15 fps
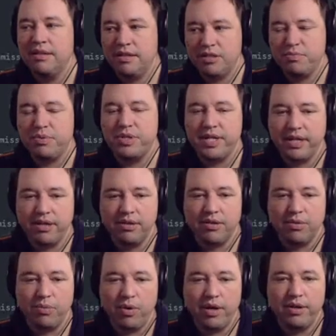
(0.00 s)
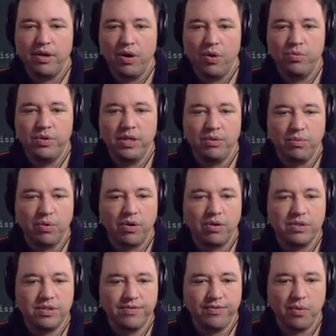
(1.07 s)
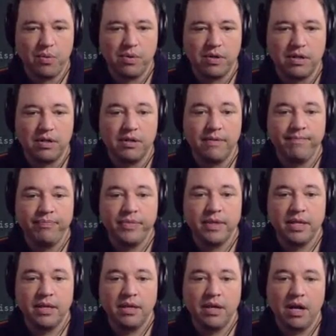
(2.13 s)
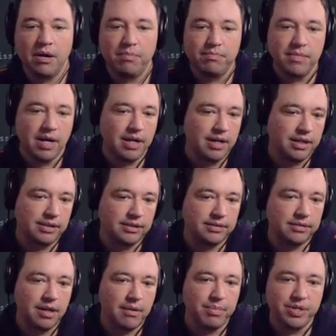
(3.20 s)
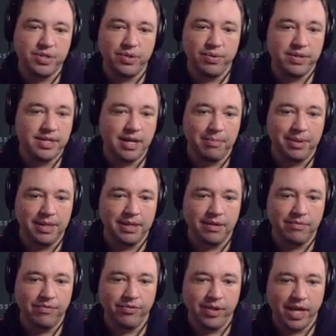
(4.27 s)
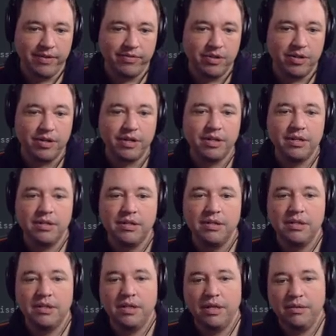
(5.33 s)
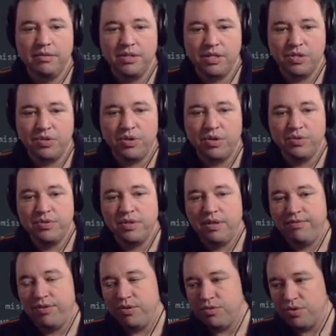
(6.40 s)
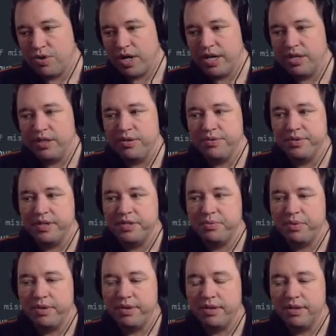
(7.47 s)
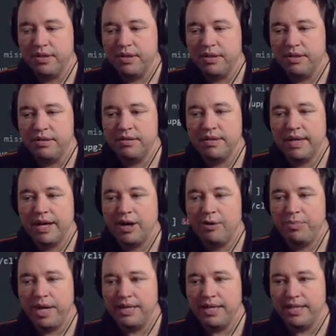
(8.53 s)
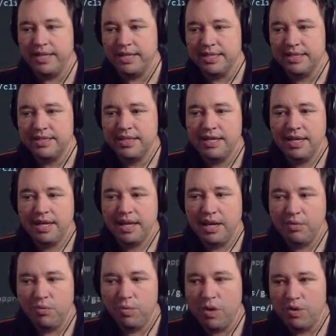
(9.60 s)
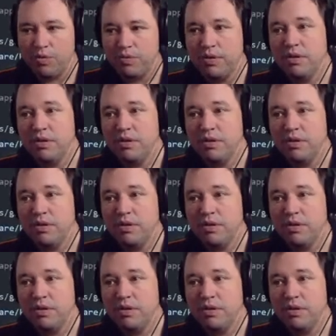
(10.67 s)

particular one only works for Ubuntu and Debian flavored distros. If you try to use this with Alpine Linux, it won't.